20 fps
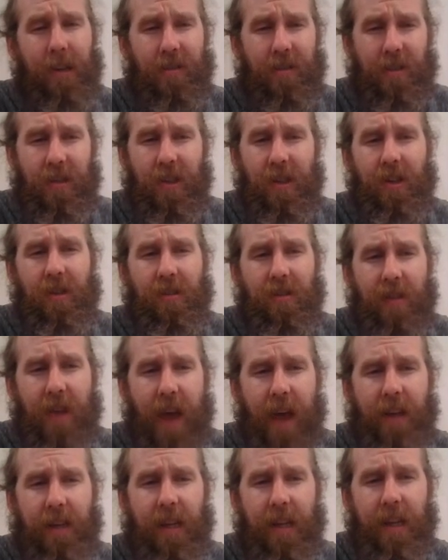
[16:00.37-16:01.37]
still
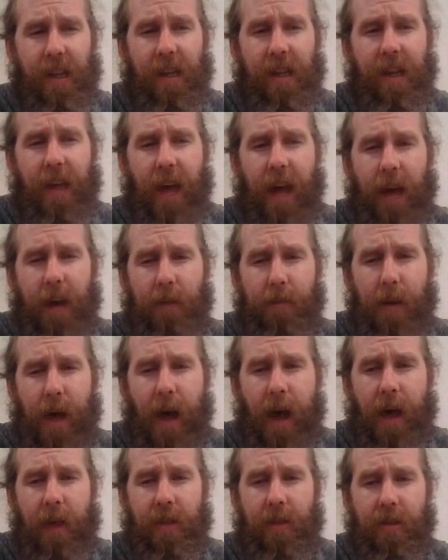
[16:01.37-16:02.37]
technically had a
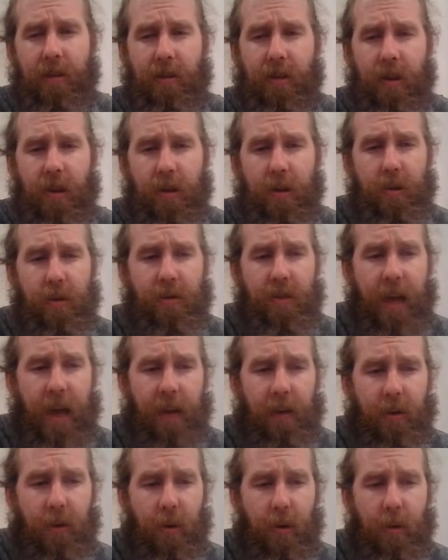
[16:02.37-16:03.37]
path to lose
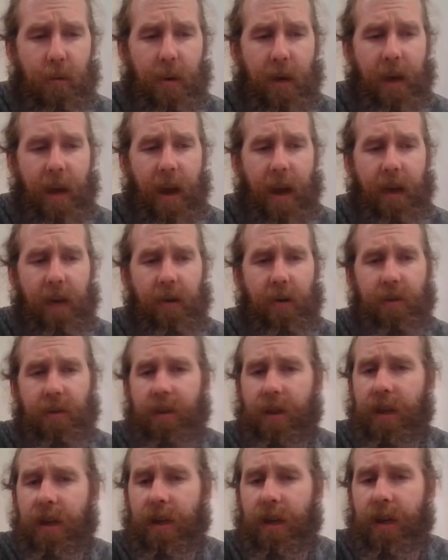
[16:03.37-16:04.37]
that duel, but I don't
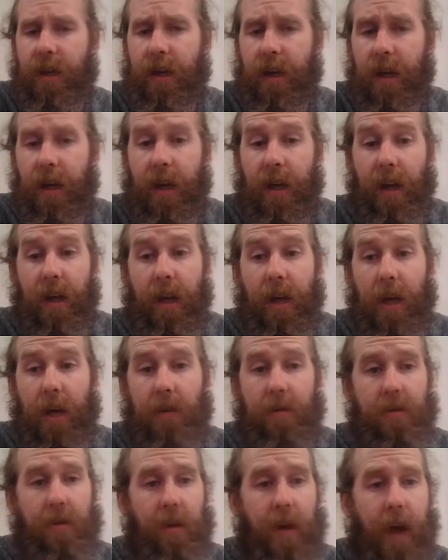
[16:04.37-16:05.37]
think it
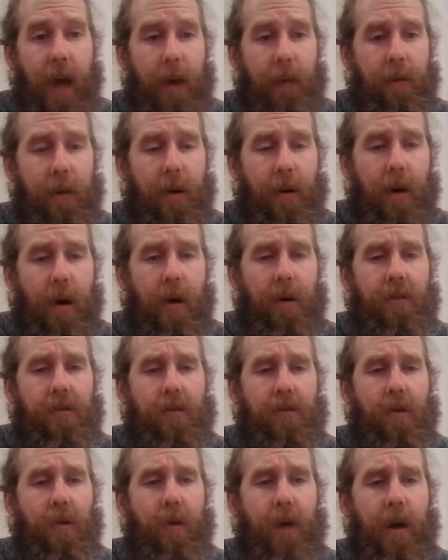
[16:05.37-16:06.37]
was going to happen at all.
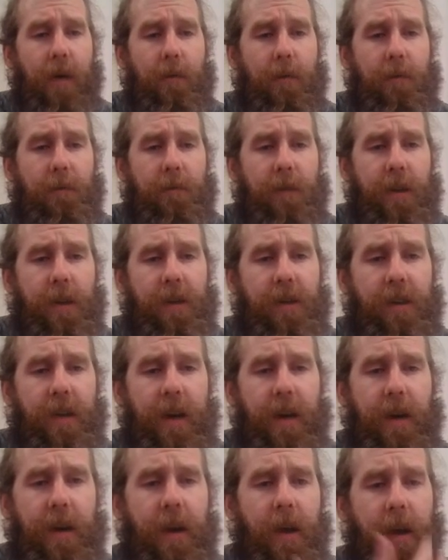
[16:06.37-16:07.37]
So uh, we'll finish
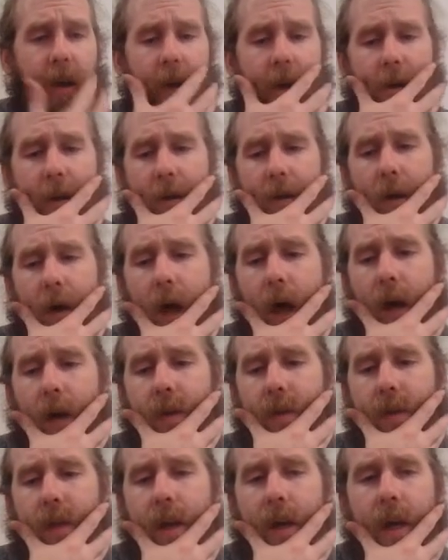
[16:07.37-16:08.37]
there. I
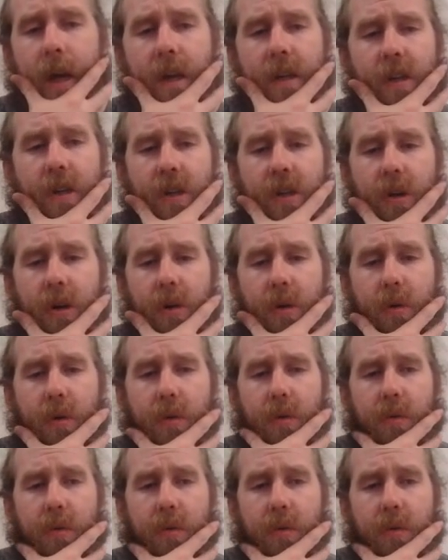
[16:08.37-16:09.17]
don't think I showed